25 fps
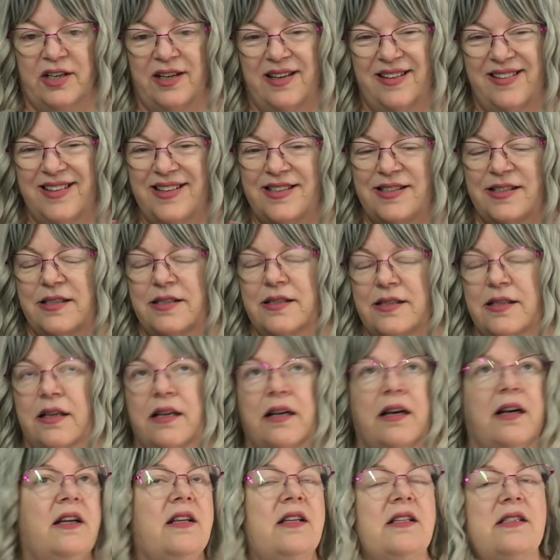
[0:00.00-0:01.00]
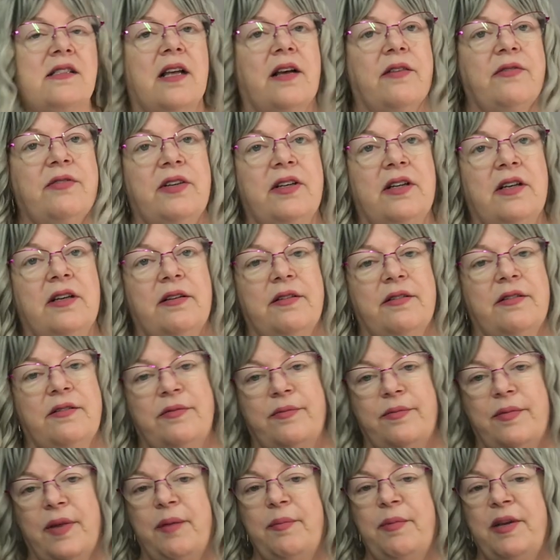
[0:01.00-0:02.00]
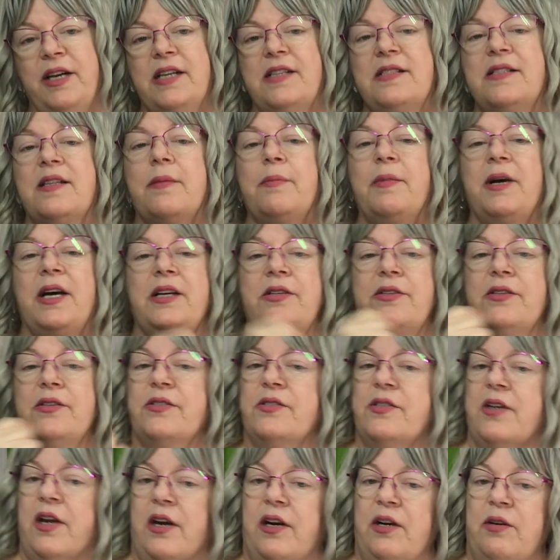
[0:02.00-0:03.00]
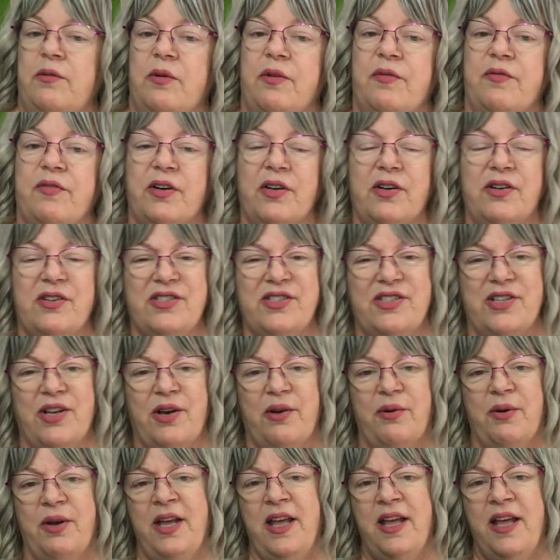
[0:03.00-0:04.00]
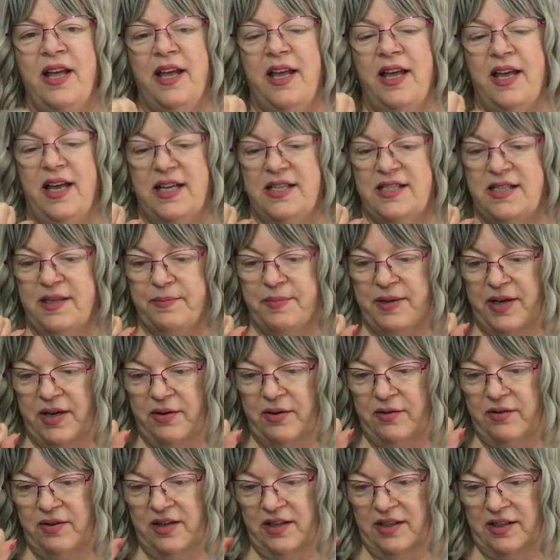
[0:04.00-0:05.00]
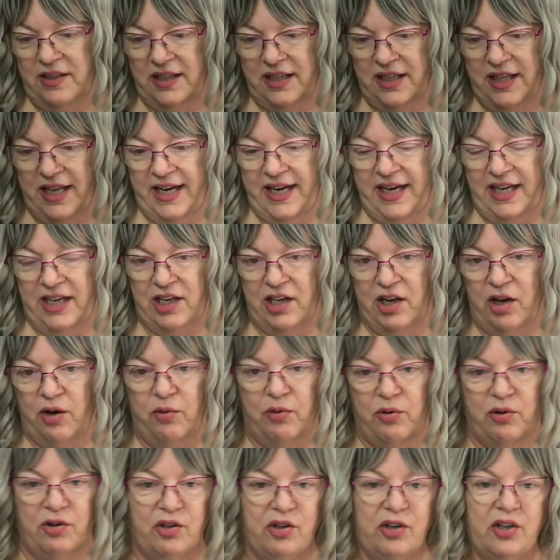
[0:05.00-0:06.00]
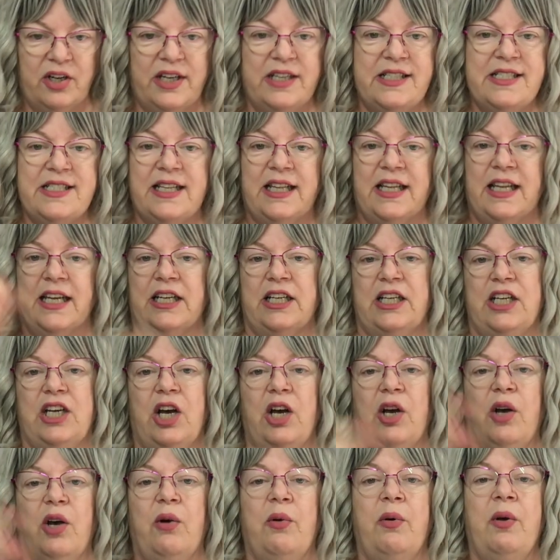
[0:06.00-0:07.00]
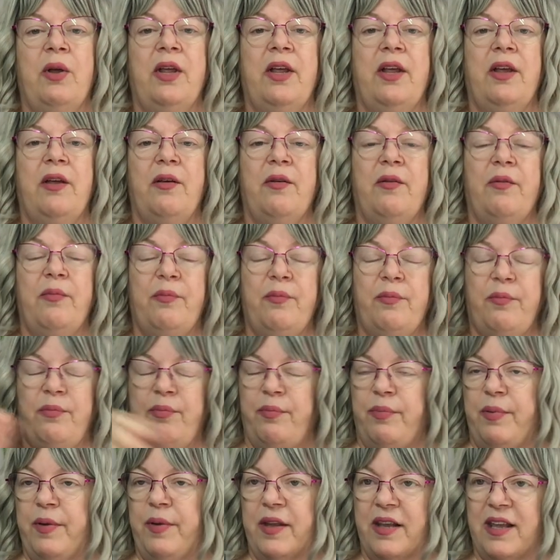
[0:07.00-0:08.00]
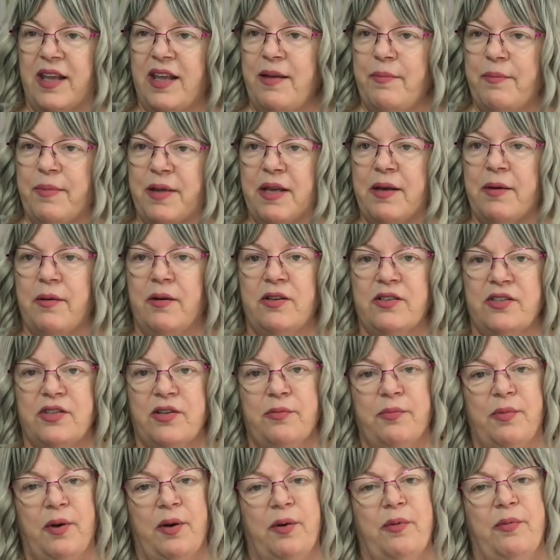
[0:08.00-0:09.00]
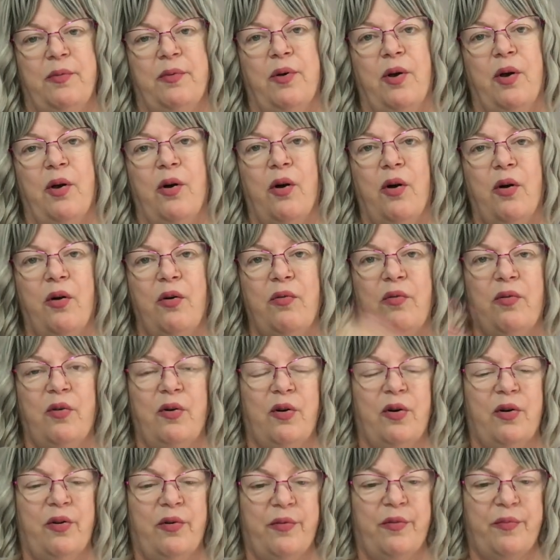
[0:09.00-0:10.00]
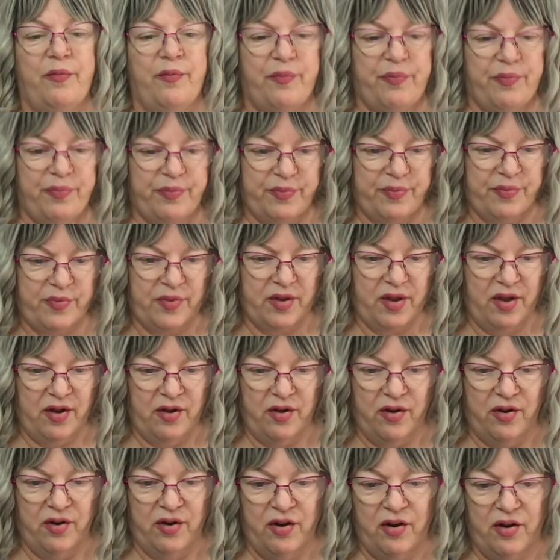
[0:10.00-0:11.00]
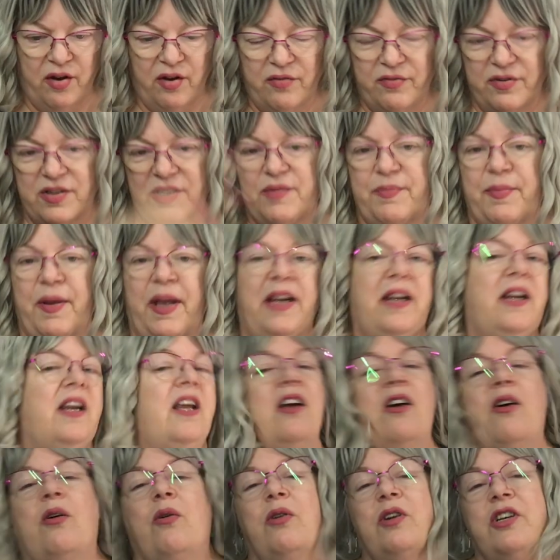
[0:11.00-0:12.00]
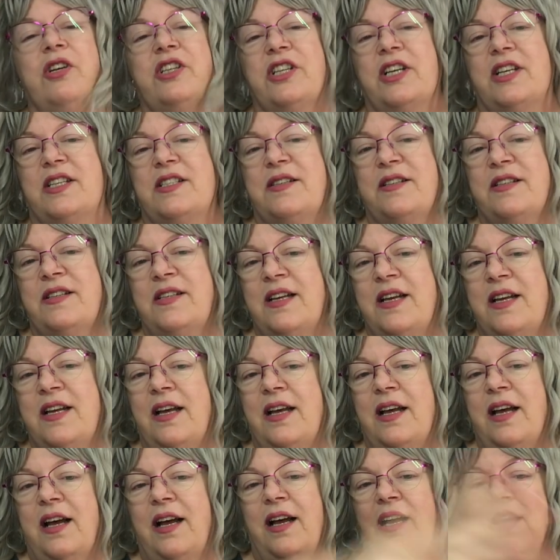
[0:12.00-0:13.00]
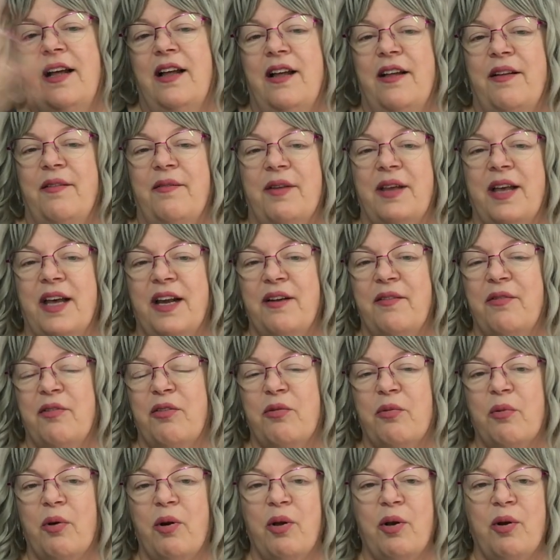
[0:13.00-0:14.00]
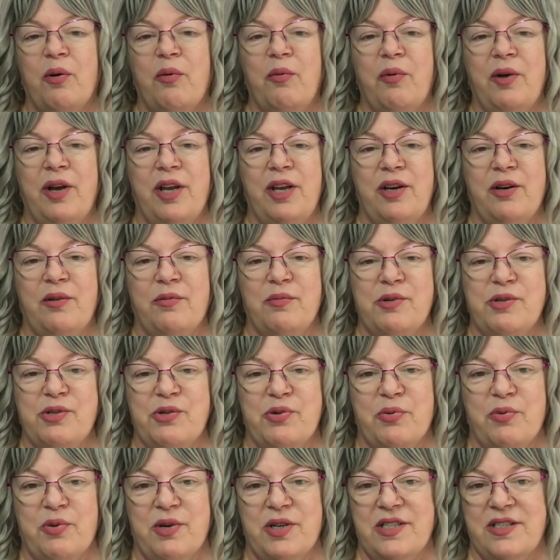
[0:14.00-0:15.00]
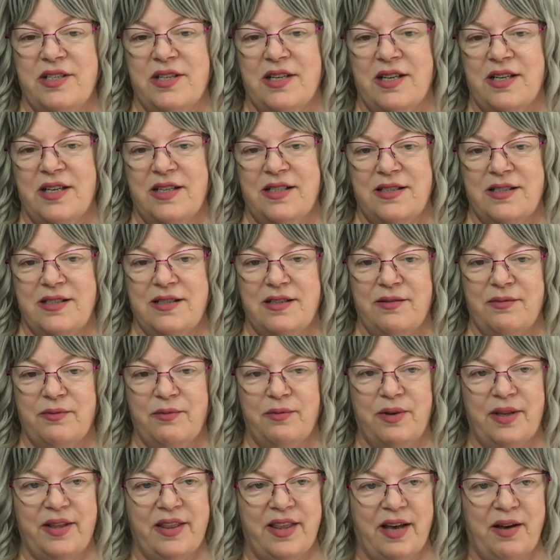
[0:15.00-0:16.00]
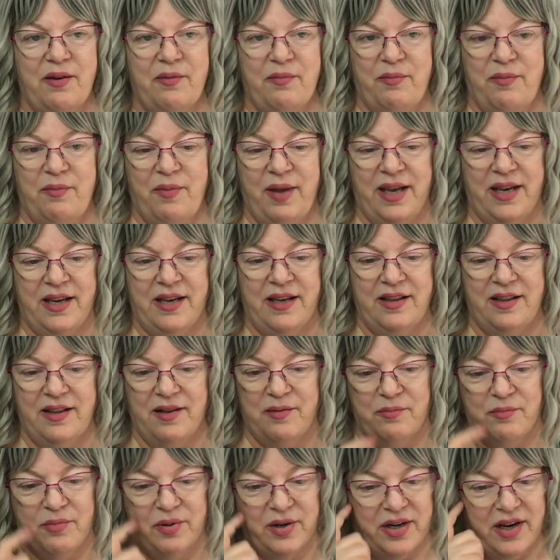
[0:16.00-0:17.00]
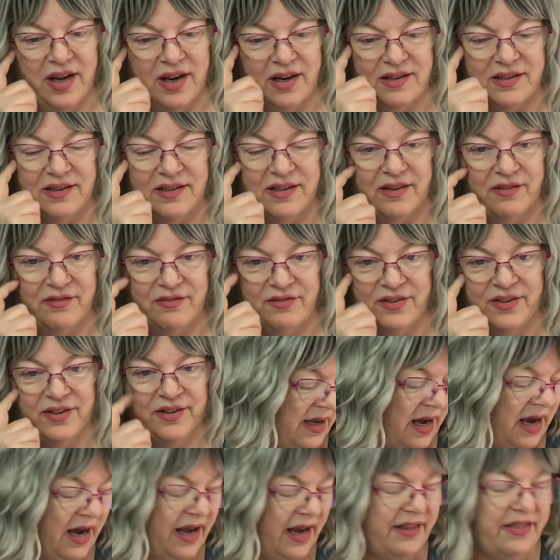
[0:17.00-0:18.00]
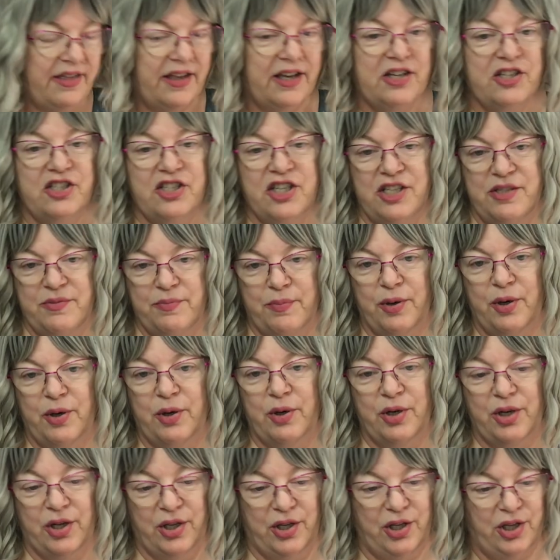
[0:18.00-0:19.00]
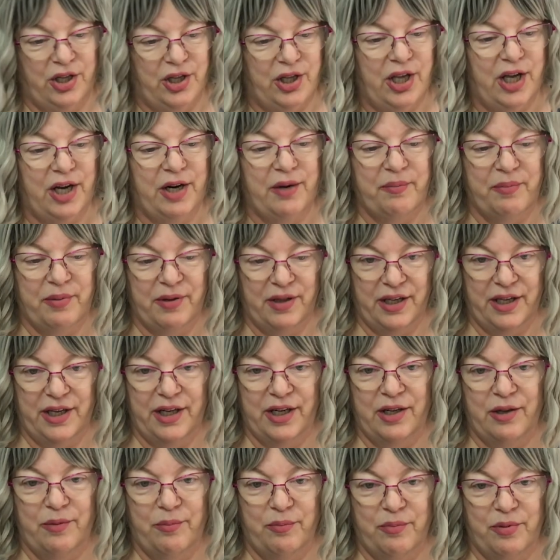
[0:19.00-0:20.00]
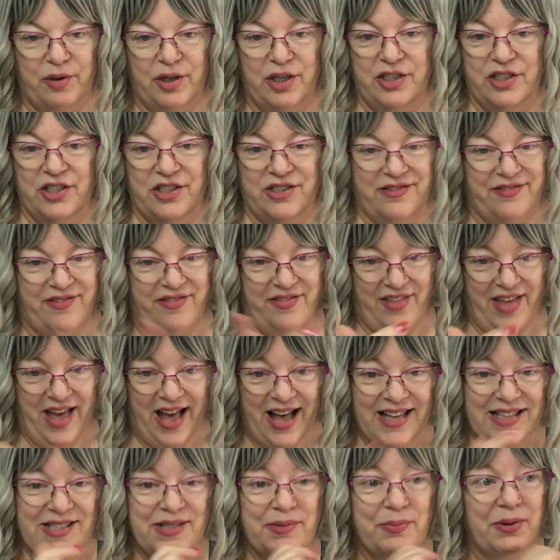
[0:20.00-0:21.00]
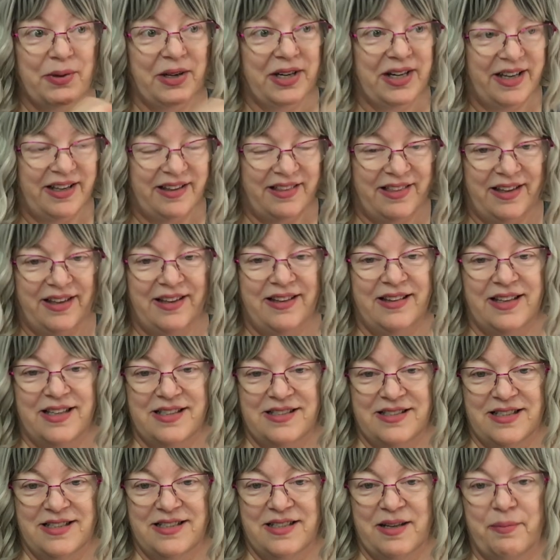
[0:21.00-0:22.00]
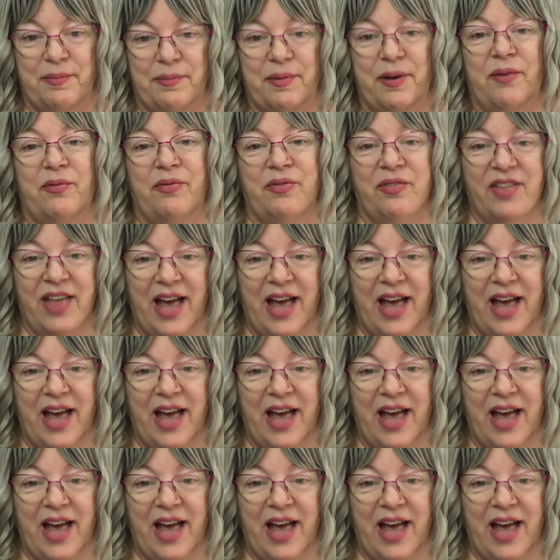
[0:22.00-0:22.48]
And this is a card that's often, it's the Miser's card reversed. So it's about letting go or learning to let go. But it can be also about overspending or just kind of throwing away your resources without making them productive. I think she's burnt a lot of political bridges. That's what I think this is about.